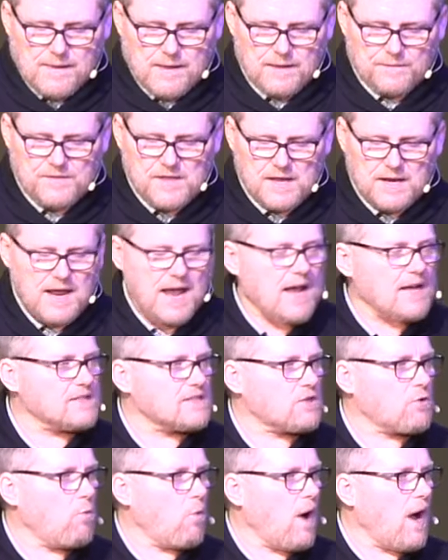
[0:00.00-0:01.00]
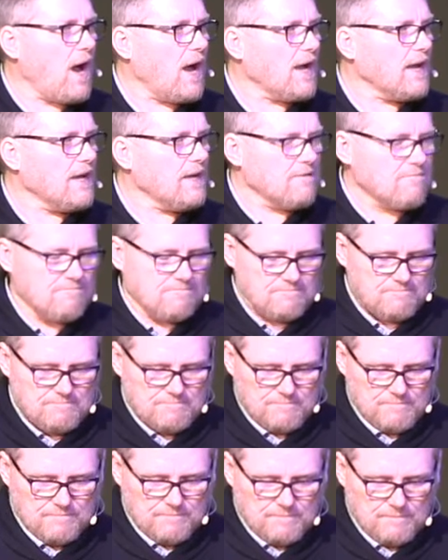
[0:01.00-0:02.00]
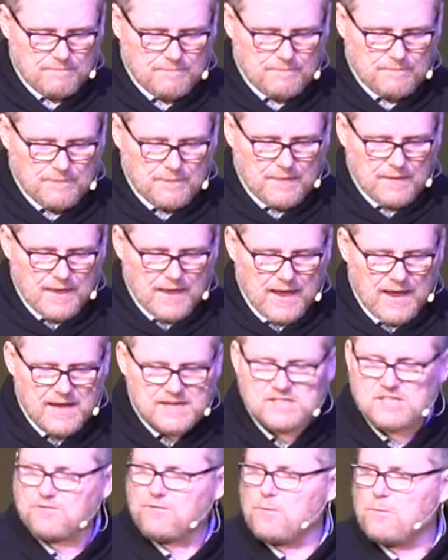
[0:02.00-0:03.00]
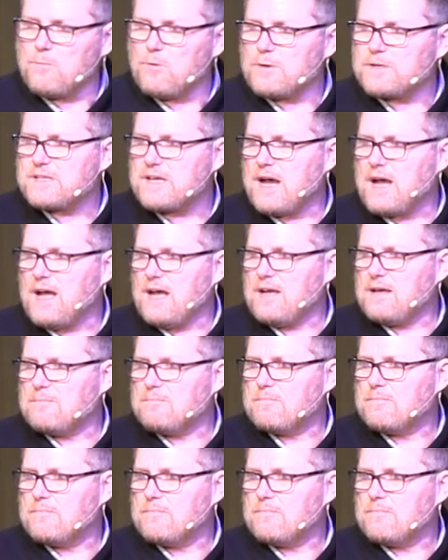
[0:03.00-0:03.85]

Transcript: and then ask why. Ask for more time.